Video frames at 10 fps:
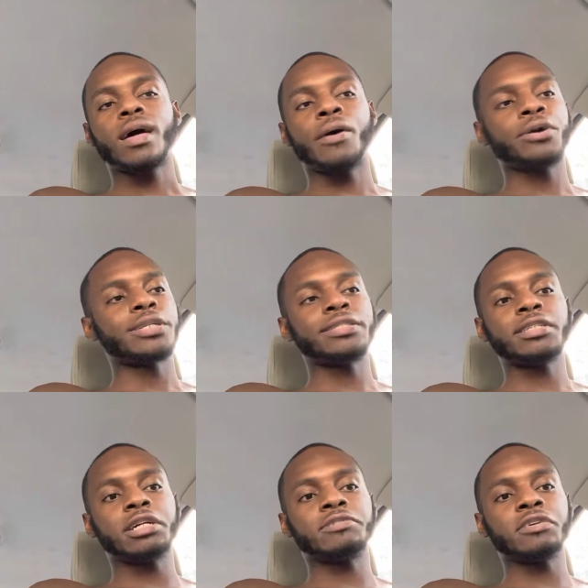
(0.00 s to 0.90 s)
I worked in
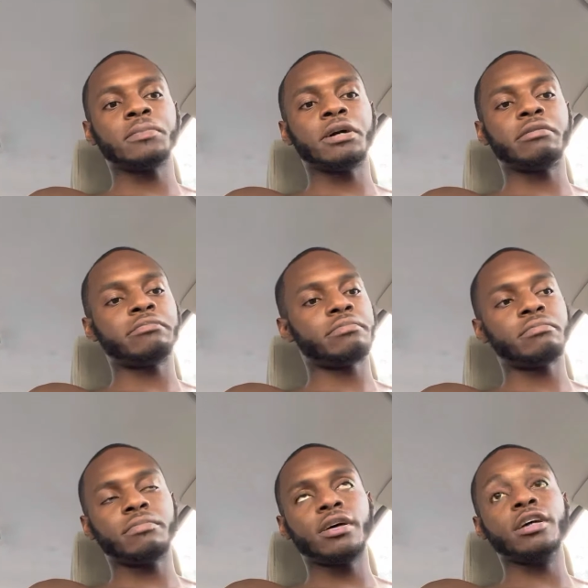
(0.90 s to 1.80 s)
sales for about
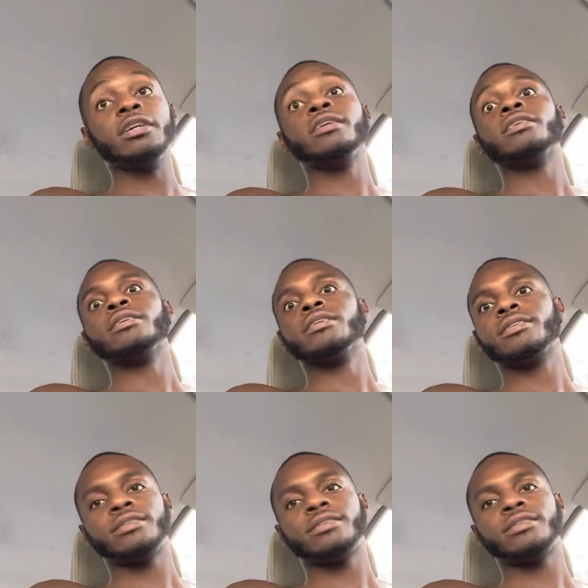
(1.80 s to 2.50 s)
a year.